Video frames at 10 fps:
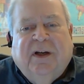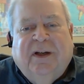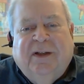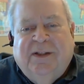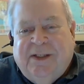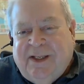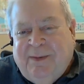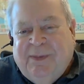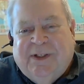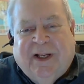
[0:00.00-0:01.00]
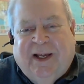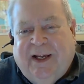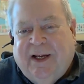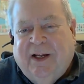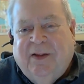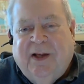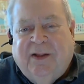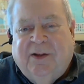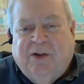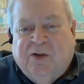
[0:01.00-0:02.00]
And it seems like
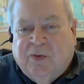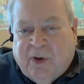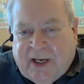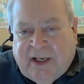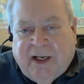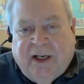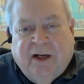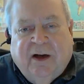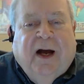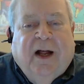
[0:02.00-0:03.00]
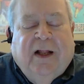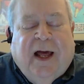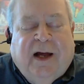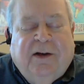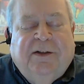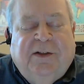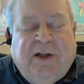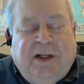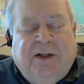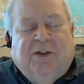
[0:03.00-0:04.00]
that the training of how to
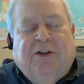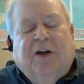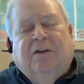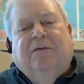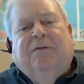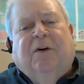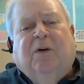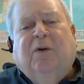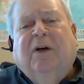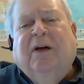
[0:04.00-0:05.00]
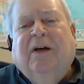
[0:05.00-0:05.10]
teach young folk